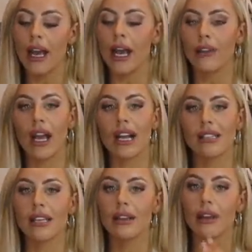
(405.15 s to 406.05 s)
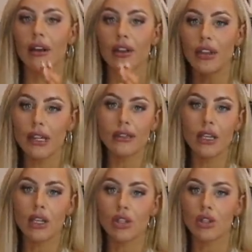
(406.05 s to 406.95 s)
And like I said, there are things that
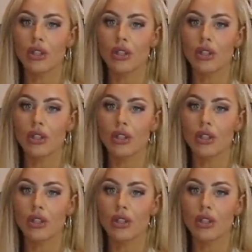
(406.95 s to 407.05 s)
you can do,